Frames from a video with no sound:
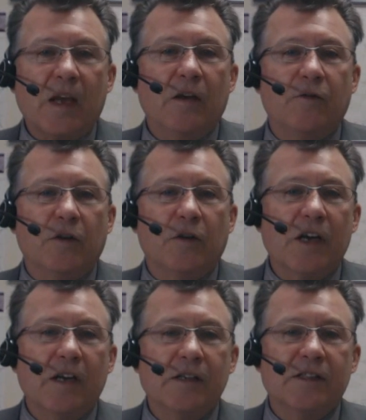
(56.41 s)
If you're
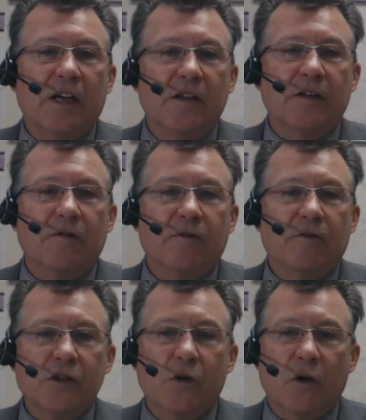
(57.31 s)
looking to sell in the
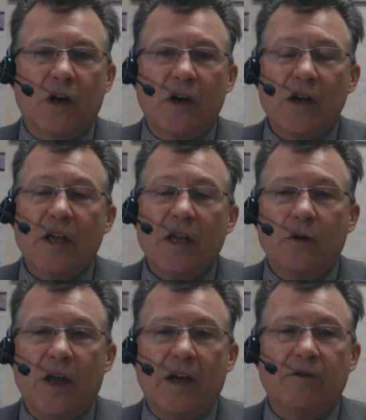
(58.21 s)
first quarter,
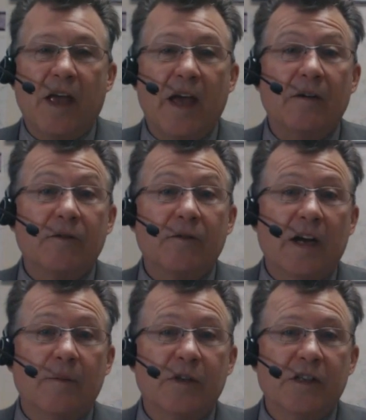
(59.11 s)
you have half the
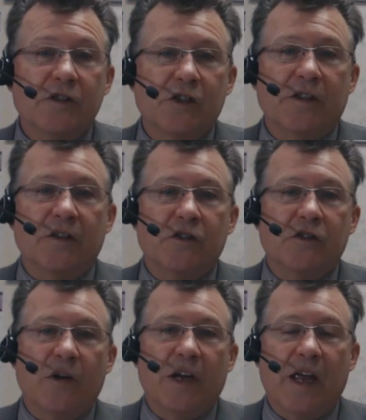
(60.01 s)
competition that
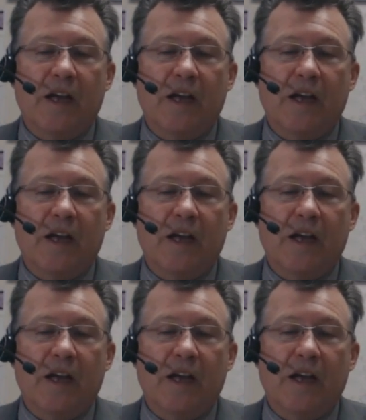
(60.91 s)
you're going